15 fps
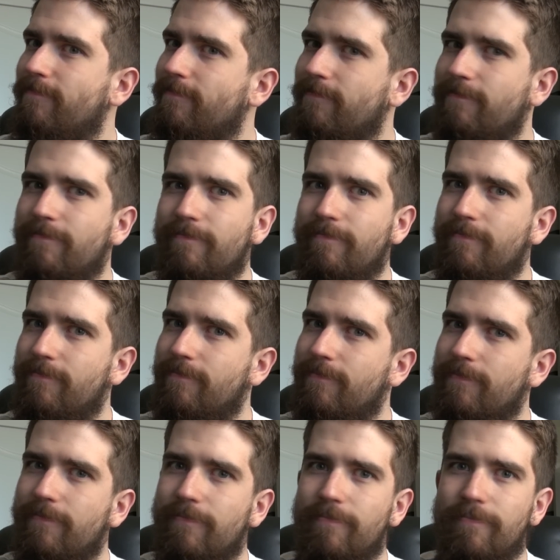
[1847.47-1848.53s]

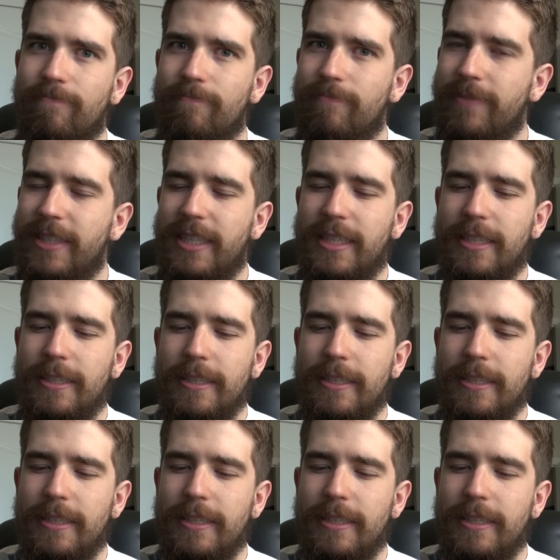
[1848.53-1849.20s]
Nothing is said.